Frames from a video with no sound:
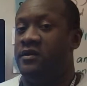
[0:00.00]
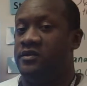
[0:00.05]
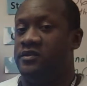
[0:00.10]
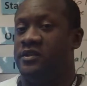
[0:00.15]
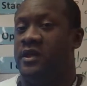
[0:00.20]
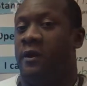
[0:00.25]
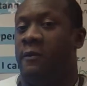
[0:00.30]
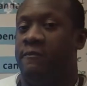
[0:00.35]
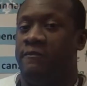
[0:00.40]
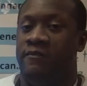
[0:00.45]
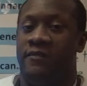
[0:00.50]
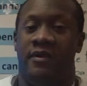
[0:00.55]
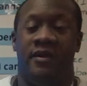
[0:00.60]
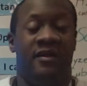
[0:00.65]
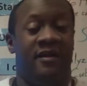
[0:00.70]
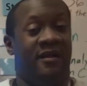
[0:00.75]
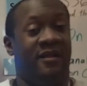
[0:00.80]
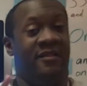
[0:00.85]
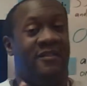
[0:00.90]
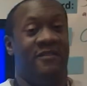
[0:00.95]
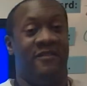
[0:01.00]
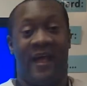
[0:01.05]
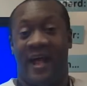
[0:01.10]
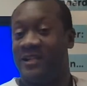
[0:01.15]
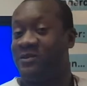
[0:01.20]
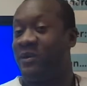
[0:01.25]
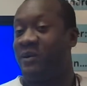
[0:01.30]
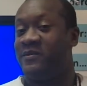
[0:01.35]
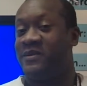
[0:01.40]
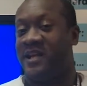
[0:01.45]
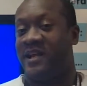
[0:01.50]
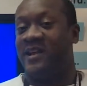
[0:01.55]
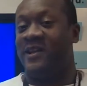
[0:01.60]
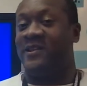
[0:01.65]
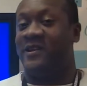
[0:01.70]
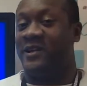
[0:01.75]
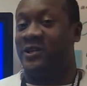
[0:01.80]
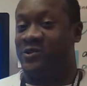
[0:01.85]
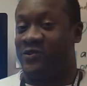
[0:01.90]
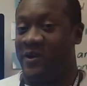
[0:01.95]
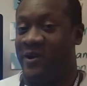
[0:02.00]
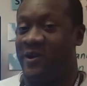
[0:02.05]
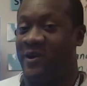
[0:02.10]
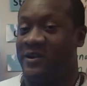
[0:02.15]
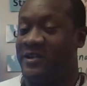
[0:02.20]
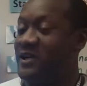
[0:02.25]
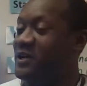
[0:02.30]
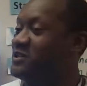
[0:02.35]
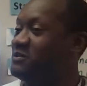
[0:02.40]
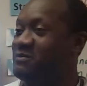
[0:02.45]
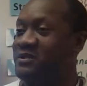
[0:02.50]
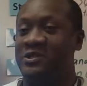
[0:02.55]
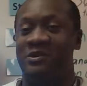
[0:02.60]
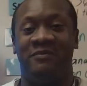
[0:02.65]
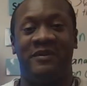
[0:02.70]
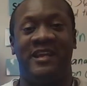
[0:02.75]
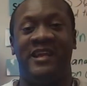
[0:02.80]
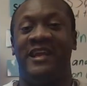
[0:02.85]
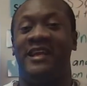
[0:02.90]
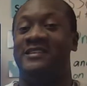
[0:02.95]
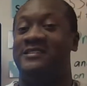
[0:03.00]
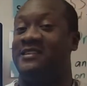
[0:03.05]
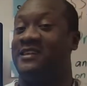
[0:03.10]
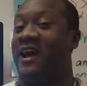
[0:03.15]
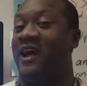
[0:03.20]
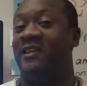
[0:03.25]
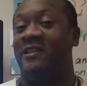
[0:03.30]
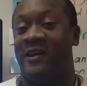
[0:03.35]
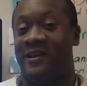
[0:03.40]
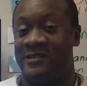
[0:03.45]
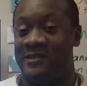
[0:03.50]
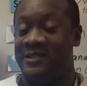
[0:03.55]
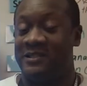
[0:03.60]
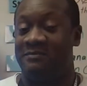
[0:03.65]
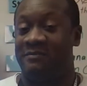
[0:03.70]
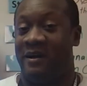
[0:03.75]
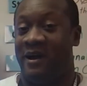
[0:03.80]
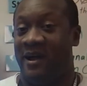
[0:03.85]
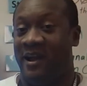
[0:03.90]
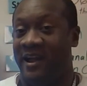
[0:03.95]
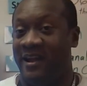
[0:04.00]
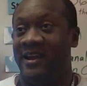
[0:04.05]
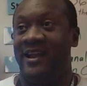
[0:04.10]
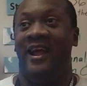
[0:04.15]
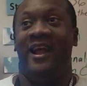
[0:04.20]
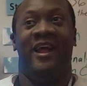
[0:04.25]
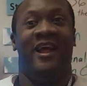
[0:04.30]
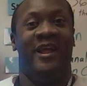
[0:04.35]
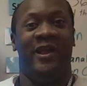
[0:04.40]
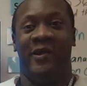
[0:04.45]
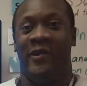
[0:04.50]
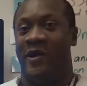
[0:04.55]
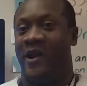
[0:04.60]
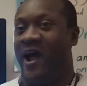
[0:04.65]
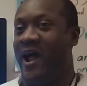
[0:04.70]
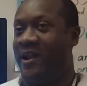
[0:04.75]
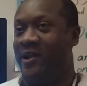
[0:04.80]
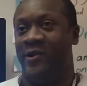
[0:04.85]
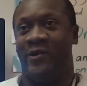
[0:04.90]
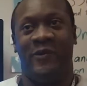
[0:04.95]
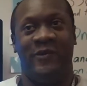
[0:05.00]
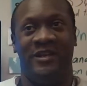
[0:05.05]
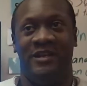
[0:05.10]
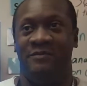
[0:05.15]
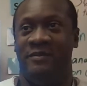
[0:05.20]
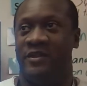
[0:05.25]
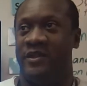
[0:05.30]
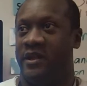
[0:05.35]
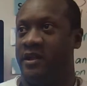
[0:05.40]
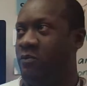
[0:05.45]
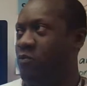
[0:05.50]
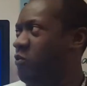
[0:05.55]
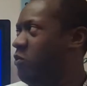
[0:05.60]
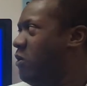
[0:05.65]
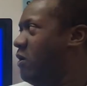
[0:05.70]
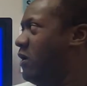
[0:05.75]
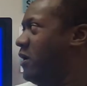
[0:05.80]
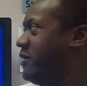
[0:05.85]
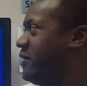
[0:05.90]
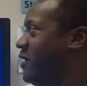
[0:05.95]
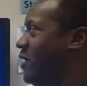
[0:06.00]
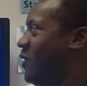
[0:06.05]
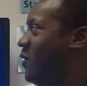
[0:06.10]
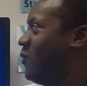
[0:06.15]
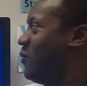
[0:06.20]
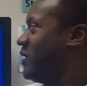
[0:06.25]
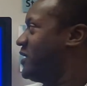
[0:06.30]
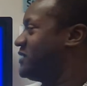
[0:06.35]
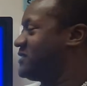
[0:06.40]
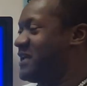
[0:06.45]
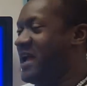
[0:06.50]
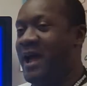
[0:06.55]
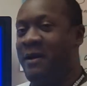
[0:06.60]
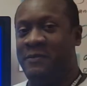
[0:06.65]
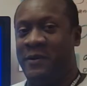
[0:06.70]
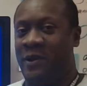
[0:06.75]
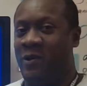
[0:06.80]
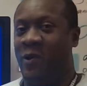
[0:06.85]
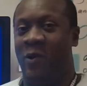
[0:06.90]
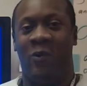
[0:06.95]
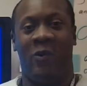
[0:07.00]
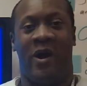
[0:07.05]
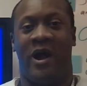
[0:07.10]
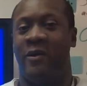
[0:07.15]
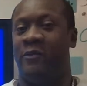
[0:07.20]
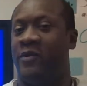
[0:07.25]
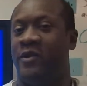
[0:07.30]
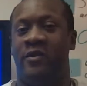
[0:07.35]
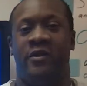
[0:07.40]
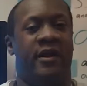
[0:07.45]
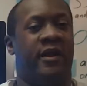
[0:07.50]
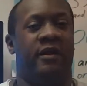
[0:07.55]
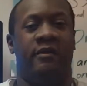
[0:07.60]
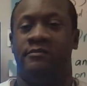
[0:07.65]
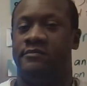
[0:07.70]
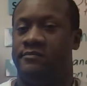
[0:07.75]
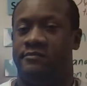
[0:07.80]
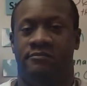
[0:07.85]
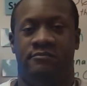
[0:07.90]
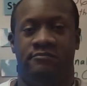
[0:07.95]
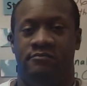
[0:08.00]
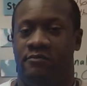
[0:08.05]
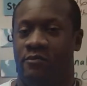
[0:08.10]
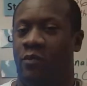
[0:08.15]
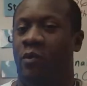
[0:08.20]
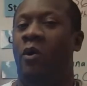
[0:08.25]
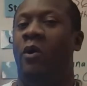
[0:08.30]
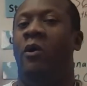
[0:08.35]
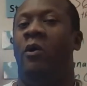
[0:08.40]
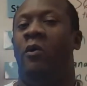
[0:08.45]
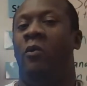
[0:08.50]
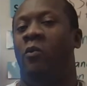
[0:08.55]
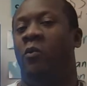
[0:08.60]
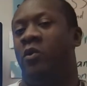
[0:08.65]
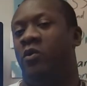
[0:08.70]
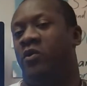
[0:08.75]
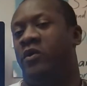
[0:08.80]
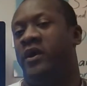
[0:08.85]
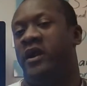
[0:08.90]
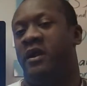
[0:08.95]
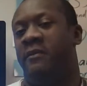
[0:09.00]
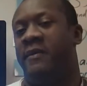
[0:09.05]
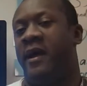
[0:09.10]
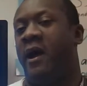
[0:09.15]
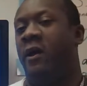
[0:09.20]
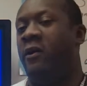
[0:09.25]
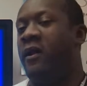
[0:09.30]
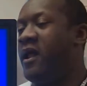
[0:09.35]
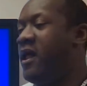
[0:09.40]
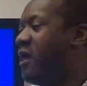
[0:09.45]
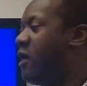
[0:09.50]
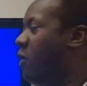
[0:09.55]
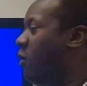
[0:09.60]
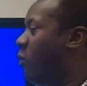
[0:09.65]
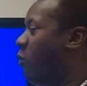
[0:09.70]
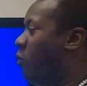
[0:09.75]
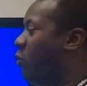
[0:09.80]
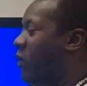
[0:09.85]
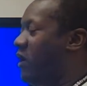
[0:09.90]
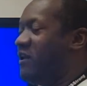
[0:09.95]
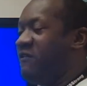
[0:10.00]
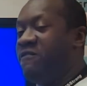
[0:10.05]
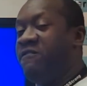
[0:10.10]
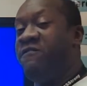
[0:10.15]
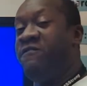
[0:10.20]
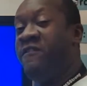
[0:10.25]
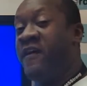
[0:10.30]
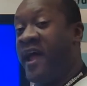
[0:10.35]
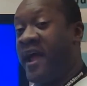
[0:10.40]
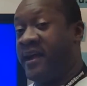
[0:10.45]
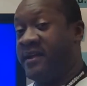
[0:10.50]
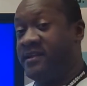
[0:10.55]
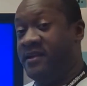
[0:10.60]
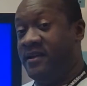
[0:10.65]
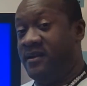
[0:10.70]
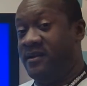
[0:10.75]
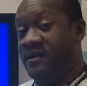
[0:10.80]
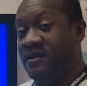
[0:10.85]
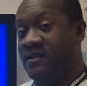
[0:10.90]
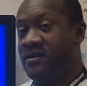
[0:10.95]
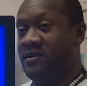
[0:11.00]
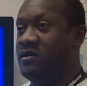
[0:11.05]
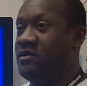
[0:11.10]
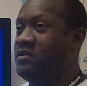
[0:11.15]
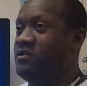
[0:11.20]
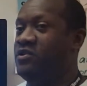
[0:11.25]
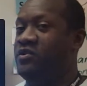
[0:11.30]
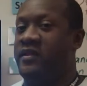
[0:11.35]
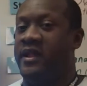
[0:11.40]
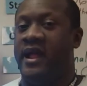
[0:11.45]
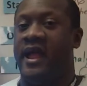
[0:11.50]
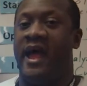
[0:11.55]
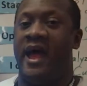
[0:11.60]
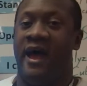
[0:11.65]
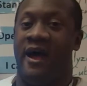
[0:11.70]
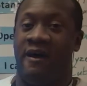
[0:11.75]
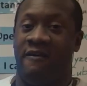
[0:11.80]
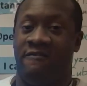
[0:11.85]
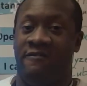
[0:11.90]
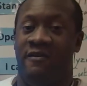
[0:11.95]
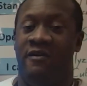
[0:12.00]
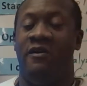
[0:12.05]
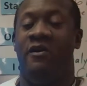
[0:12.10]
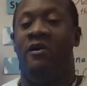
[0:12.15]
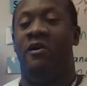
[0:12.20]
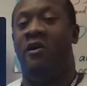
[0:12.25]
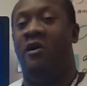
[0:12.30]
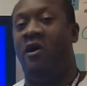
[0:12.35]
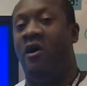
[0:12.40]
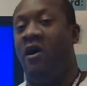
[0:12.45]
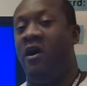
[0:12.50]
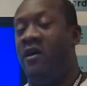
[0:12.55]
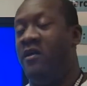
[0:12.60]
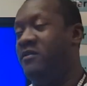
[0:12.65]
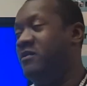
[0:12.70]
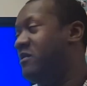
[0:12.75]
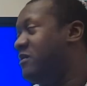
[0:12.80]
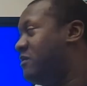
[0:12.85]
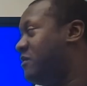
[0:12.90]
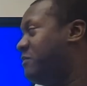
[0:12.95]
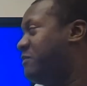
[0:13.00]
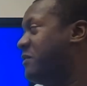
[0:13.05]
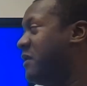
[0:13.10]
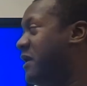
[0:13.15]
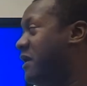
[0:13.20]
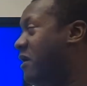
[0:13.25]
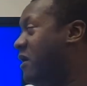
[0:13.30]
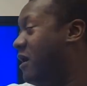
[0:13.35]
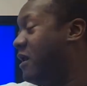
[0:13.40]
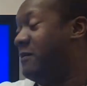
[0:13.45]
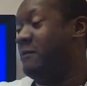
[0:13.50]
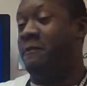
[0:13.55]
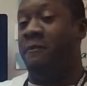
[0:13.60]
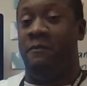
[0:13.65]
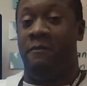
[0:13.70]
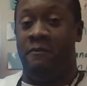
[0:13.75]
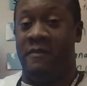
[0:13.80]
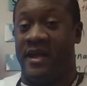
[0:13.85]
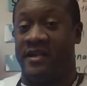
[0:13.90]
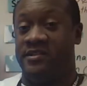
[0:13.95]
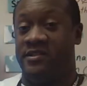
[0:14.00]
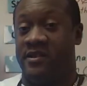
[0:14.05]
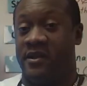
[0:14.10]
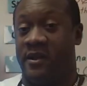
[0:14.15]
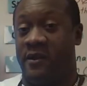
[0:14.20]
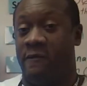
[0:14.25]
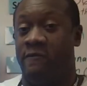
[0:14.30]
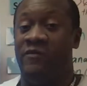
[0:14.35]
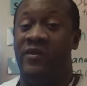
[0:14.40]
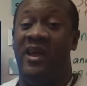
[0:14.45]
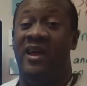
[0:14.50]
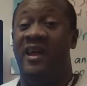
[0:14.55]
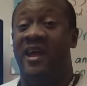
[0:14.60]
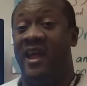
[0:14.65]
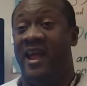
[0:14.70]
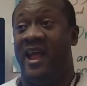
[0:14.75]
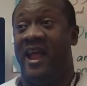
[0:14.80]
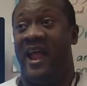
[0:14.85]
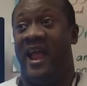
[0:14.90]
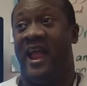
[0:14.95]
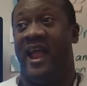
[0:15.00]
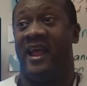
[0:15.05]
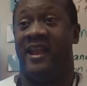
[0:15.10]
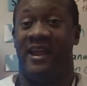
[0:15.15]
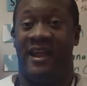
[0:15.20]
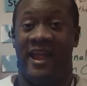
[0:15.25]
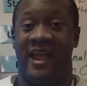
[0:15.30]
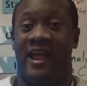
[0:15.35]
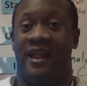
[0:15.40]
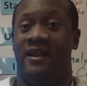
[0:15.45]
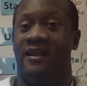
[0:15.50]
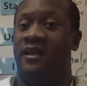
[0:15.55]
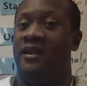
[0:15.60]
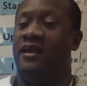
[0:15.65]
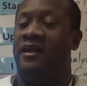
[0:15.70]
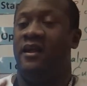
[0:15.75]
So that's why we're taking a look at drug cartels. Mr. McGee has not lost his mind. You're not you don't need to be thinking, what what has happened? Why are we learning? We're learning about what effect do they have on the on Mexico. And again,